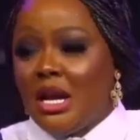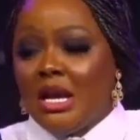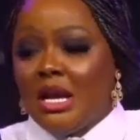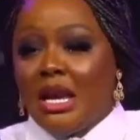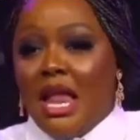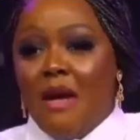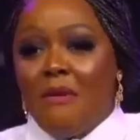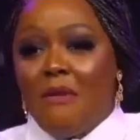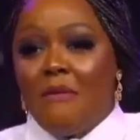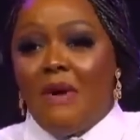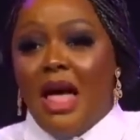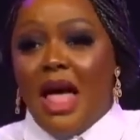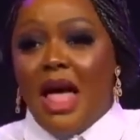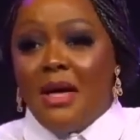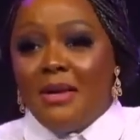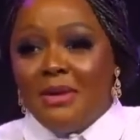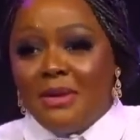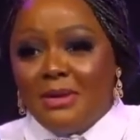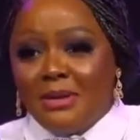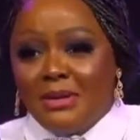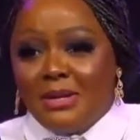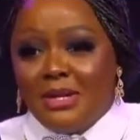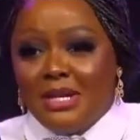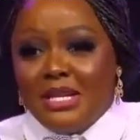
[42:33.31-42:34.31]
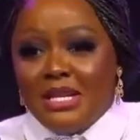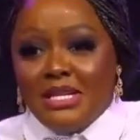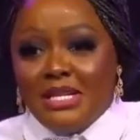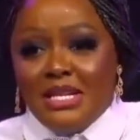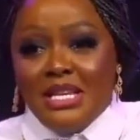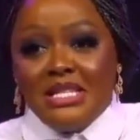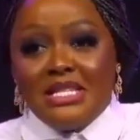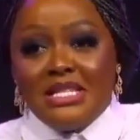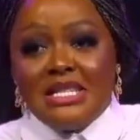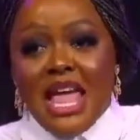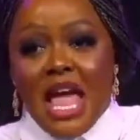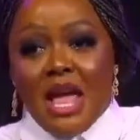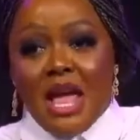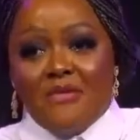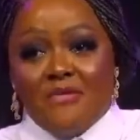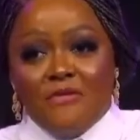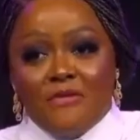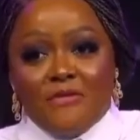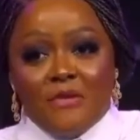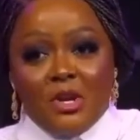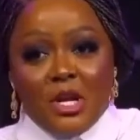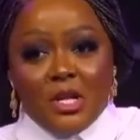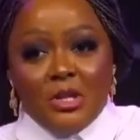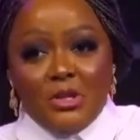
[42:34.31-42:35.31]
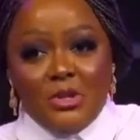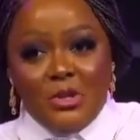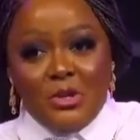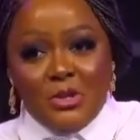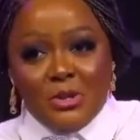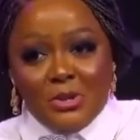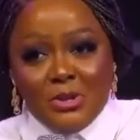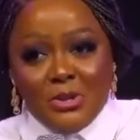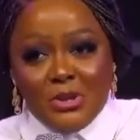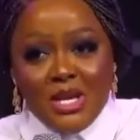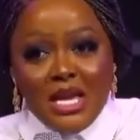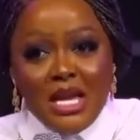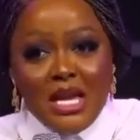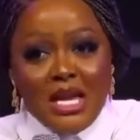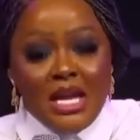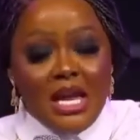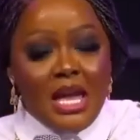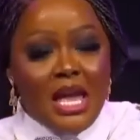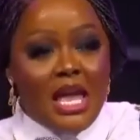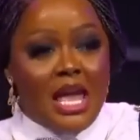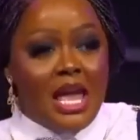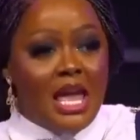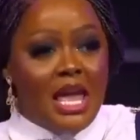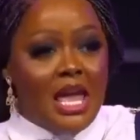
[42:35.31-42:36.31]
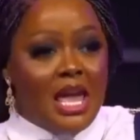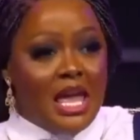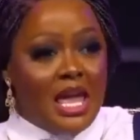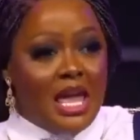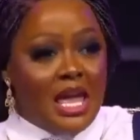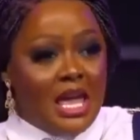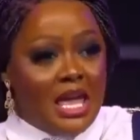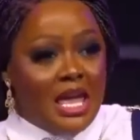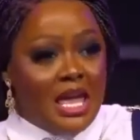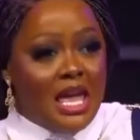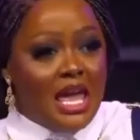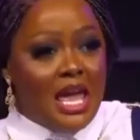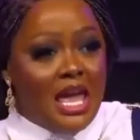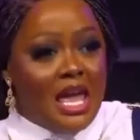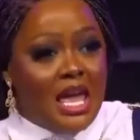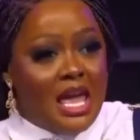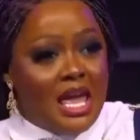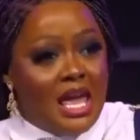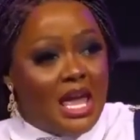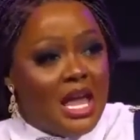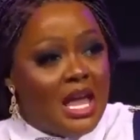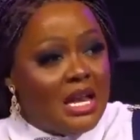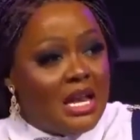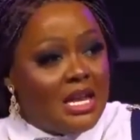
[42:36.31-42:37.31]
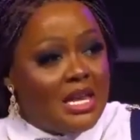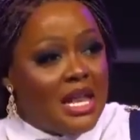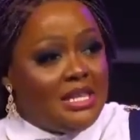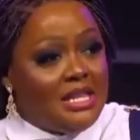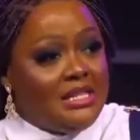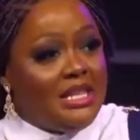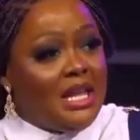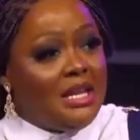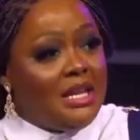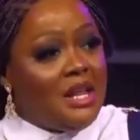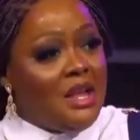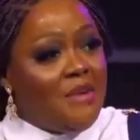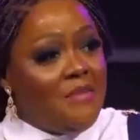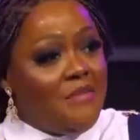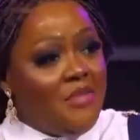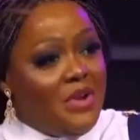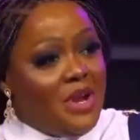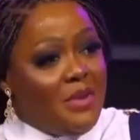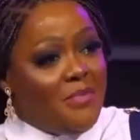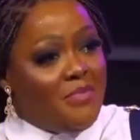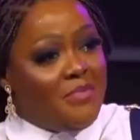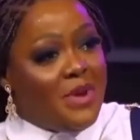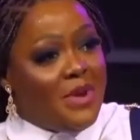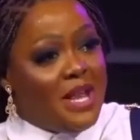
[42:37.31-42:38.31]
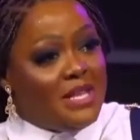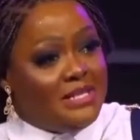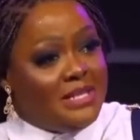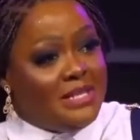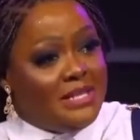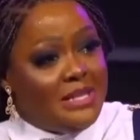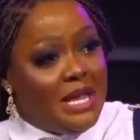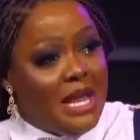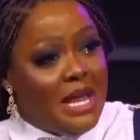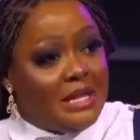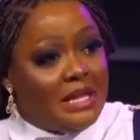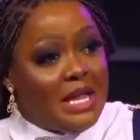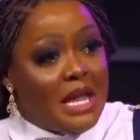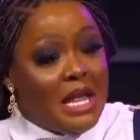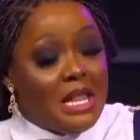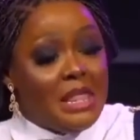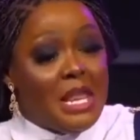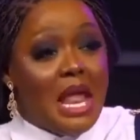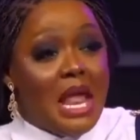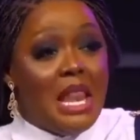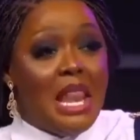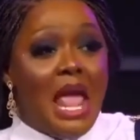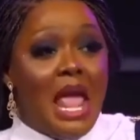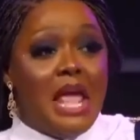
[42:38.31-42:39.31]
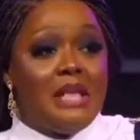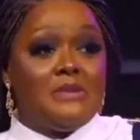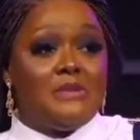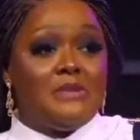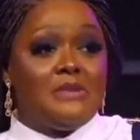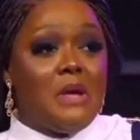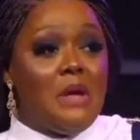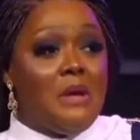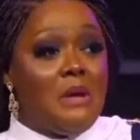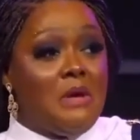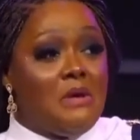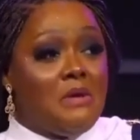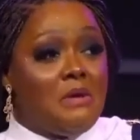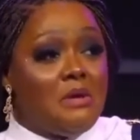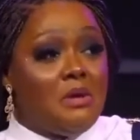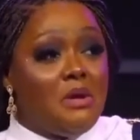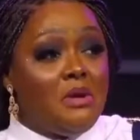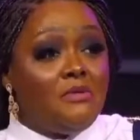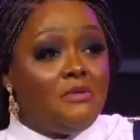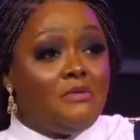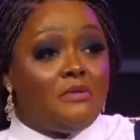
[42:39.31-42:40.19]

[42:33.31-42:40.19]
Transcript: Now, wow, this life funny, oh. Hey, they said I don't bring president. Not like so.